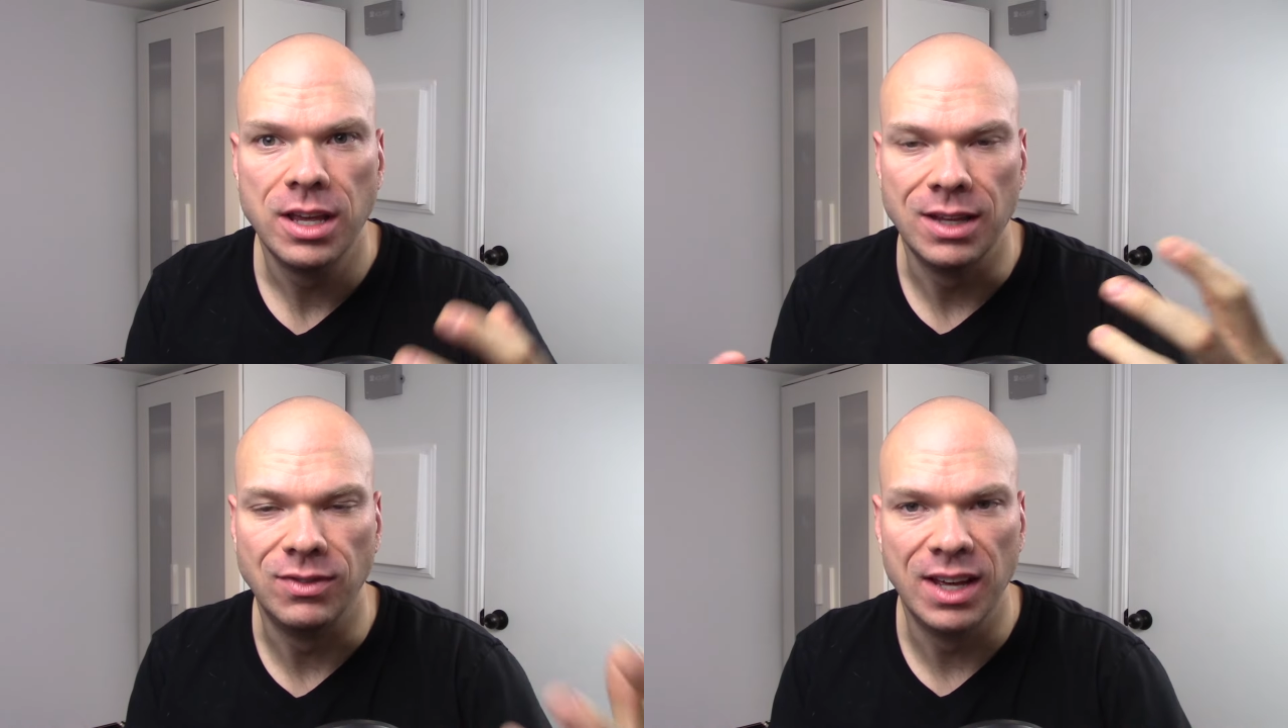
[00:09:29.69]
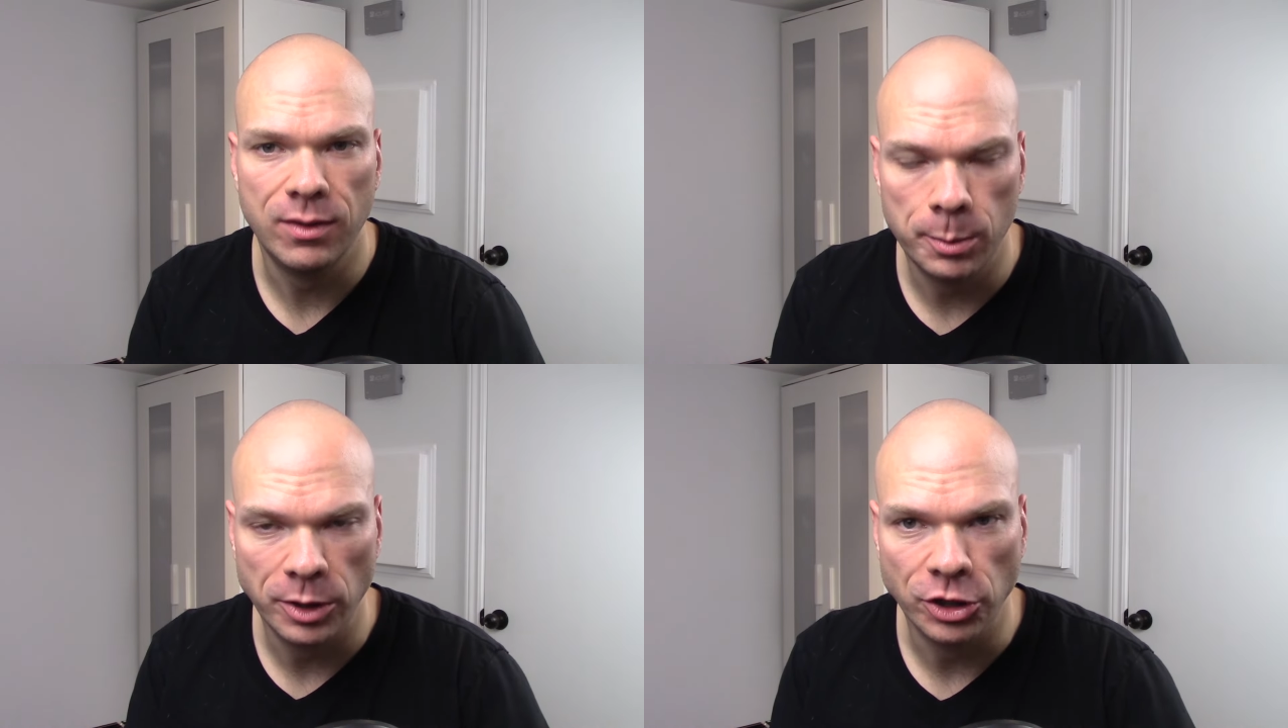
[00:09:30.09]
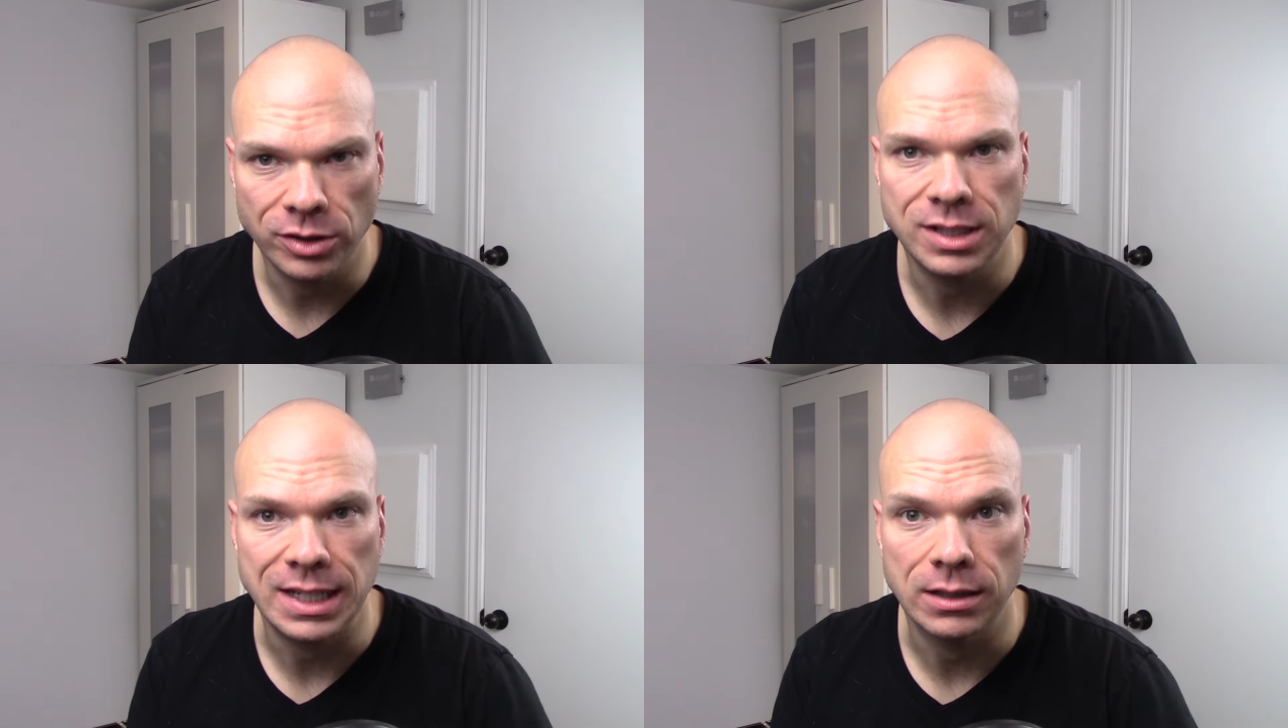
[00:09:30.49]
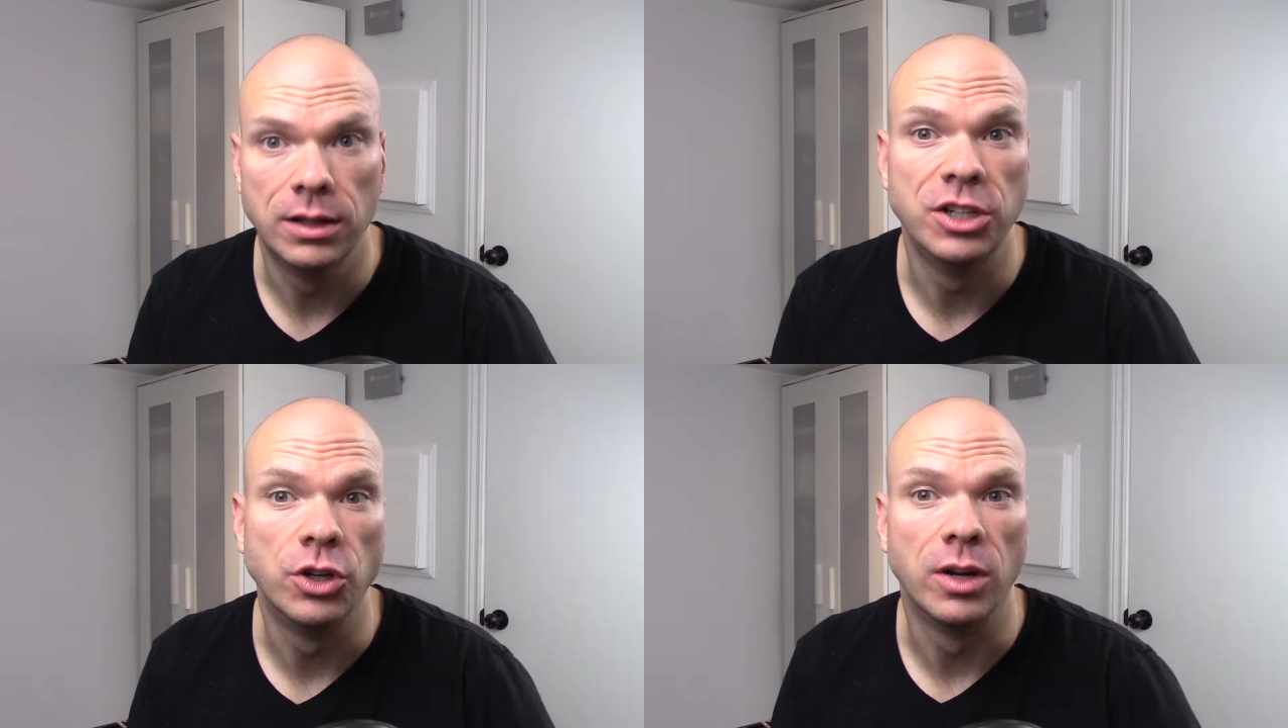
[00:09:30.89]
you've given him a good deal,
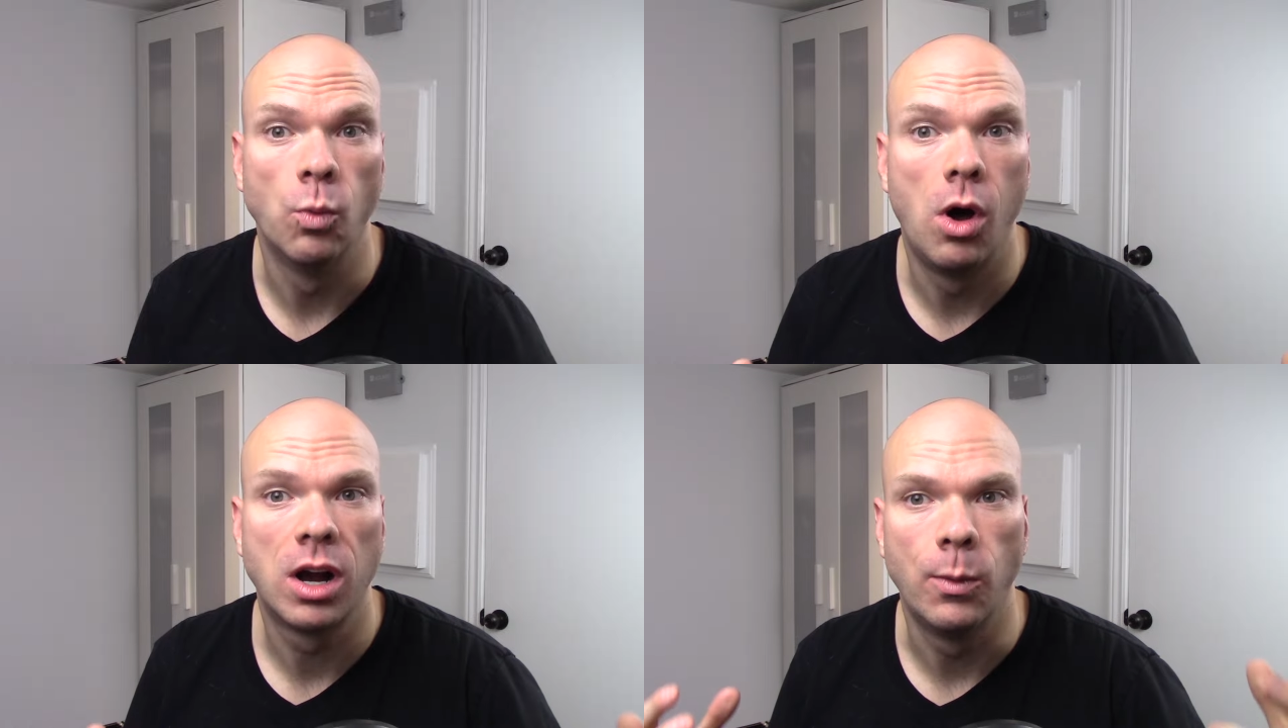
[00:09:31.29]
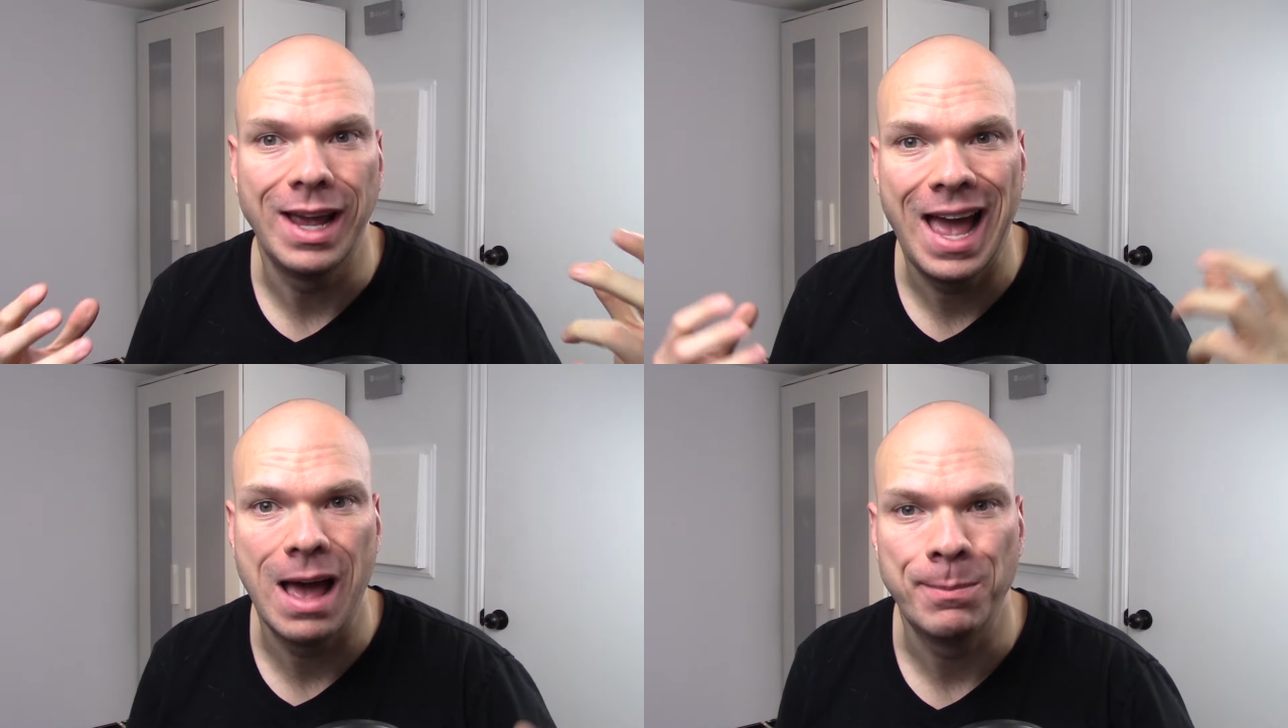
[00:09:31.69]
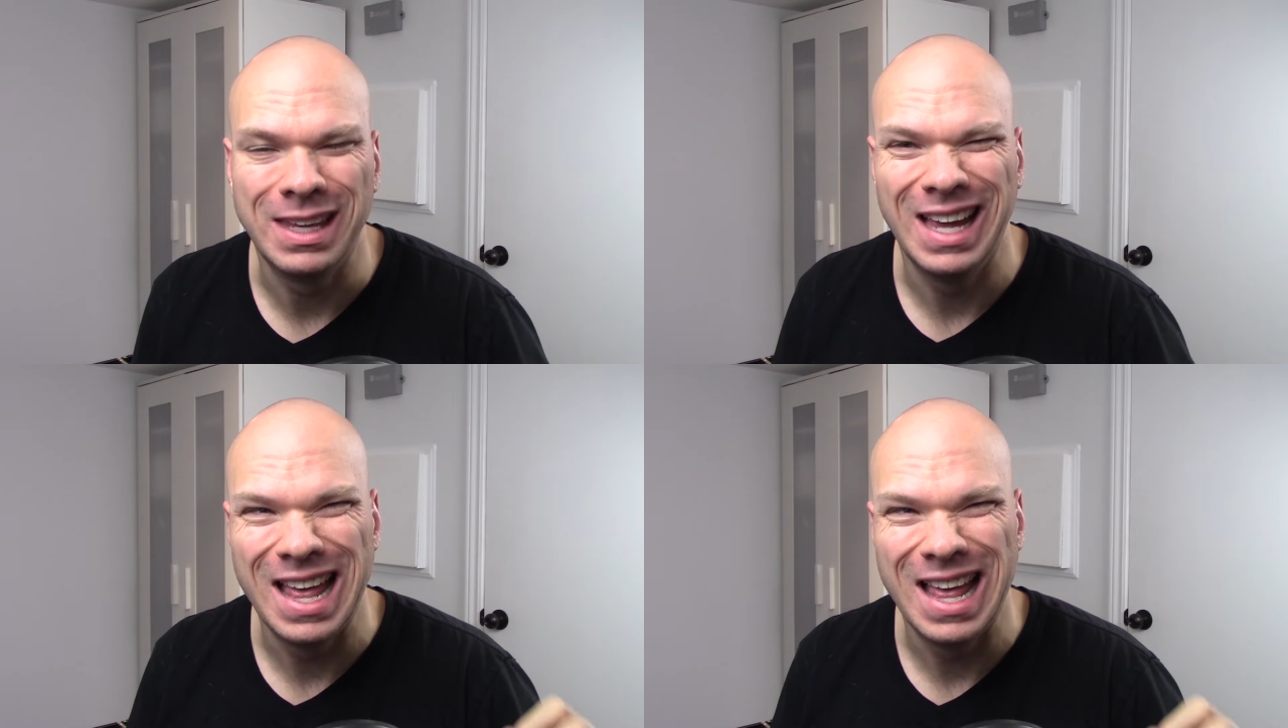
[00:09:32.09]
and you can walk away happy.